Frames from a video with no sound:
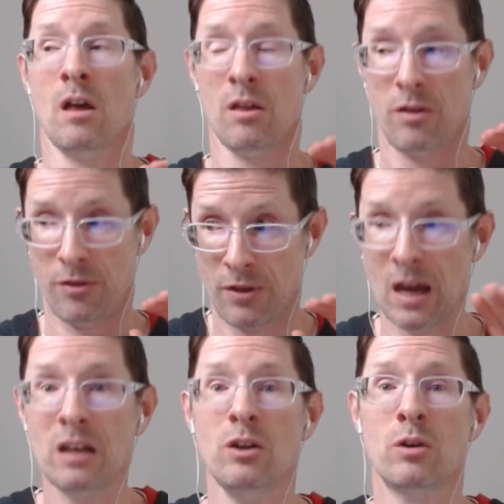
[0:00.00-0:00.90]

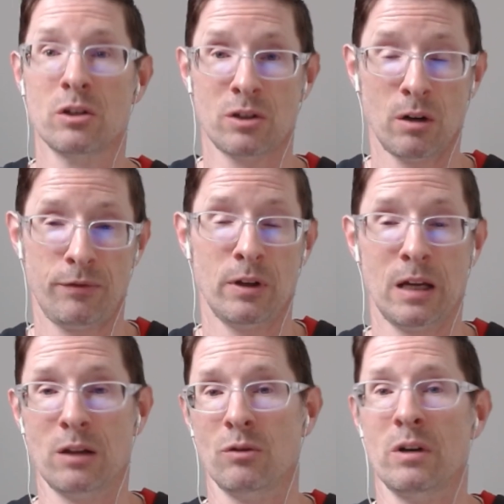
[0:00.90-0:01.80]
Then you can start filling
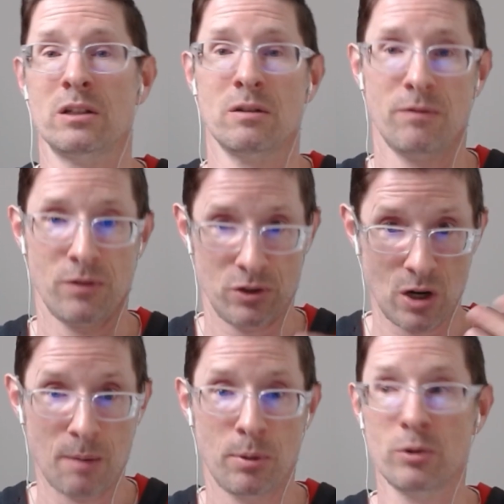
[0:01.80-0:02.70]
out the rest of the
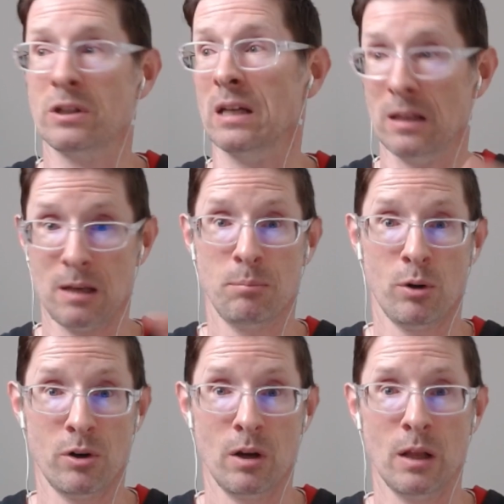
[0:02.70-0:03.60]
job posting and then put
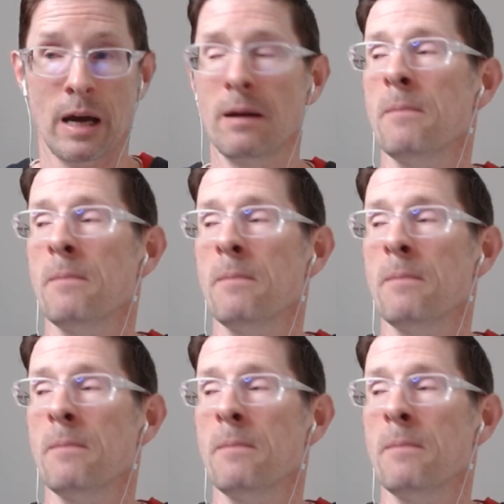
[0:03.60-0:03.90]
it online.